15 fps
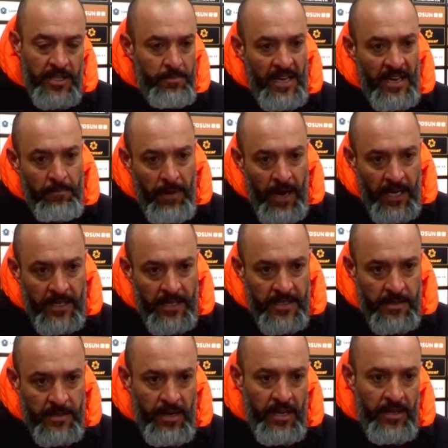is being
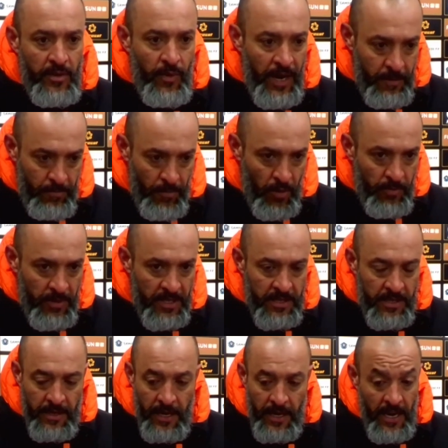balanced, being the right
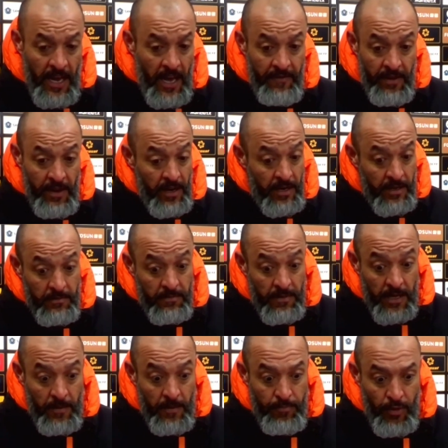moments, and having an,
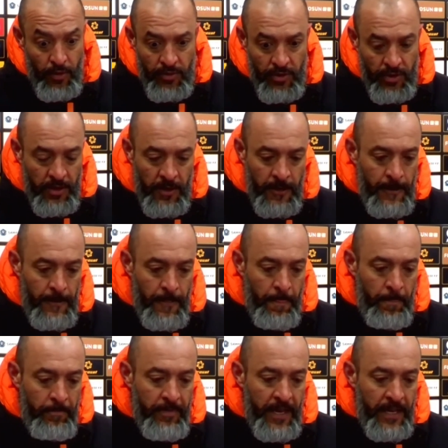an approach
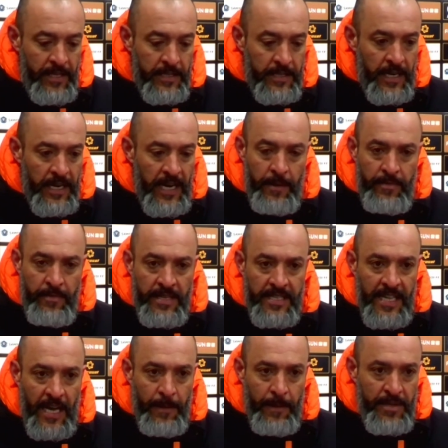that the game is
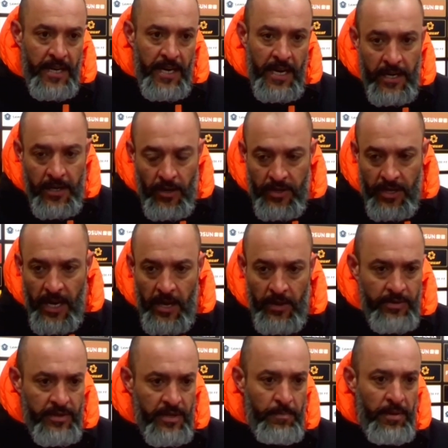stopped there, not
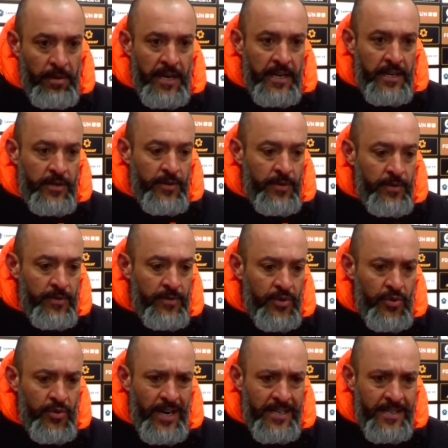allowing the player to to
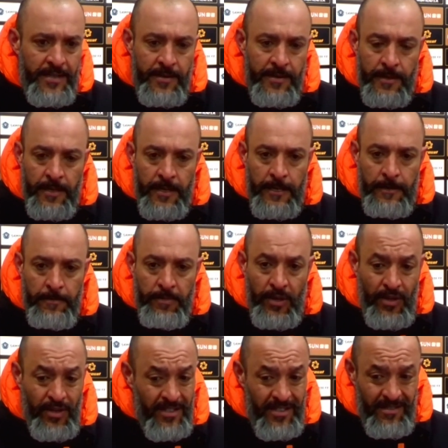run uh,
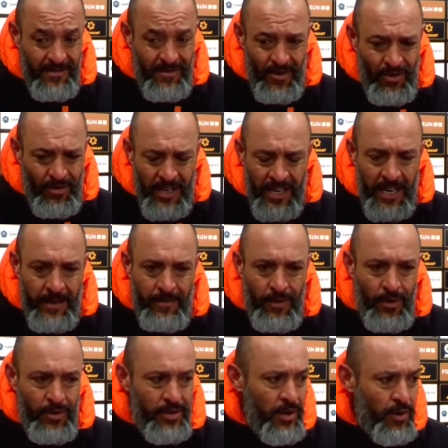because all the game,
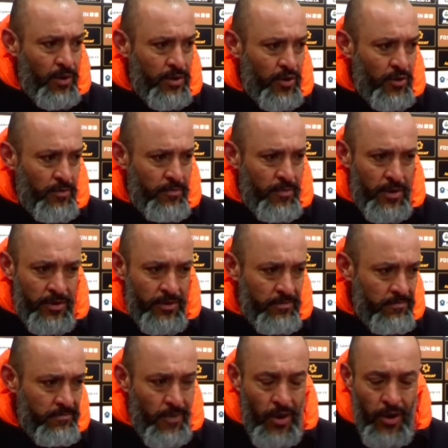all the goals are more
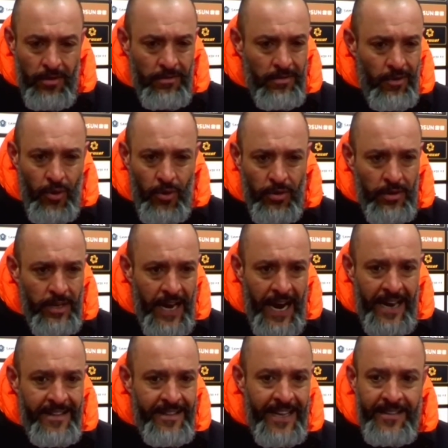more all
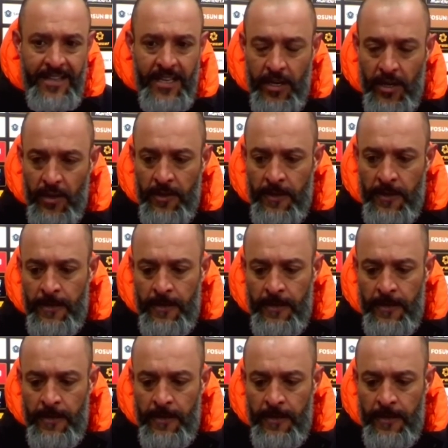identical.